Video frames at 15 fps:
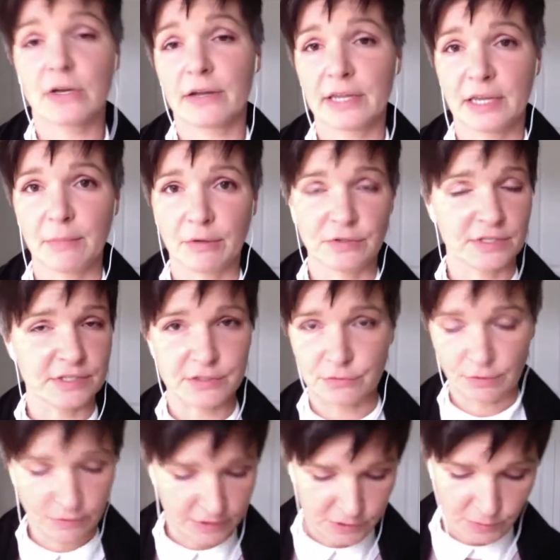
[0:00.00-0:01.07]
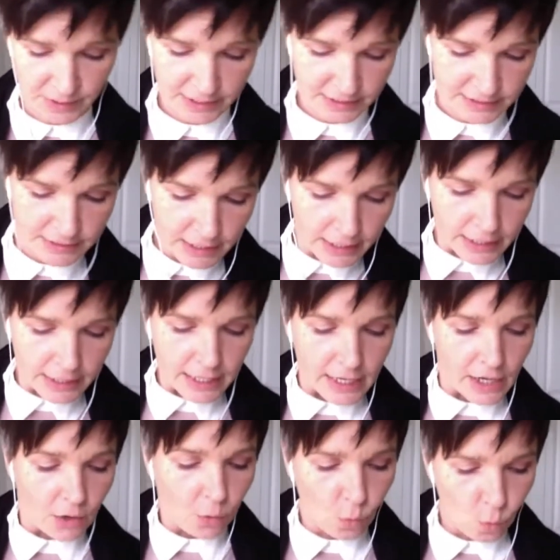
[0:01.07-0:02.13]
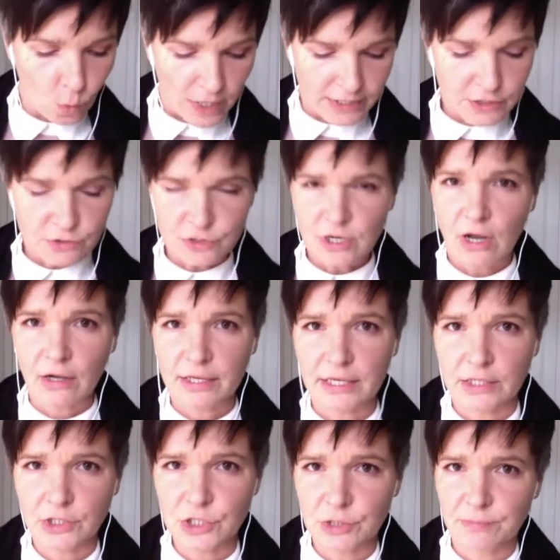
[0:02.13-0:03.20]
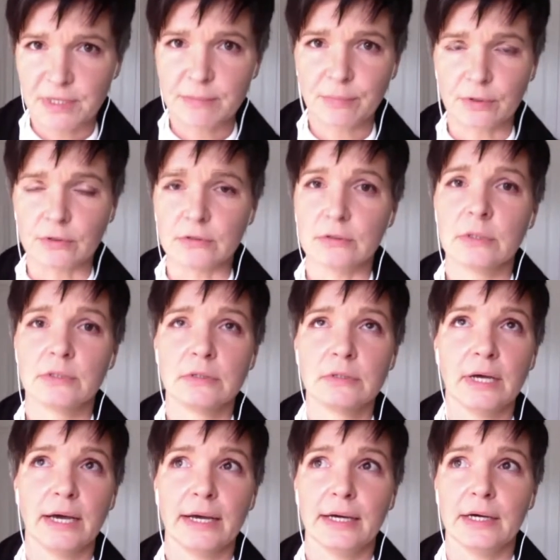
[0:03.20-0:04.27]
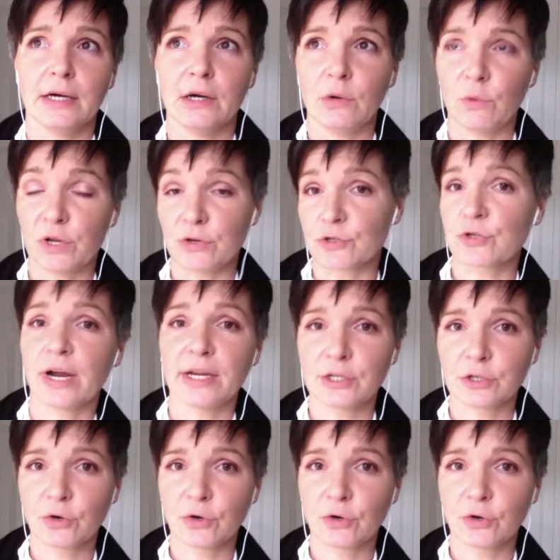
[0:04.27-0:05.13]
when you're talking to people uh, where you're trying to craft real, um,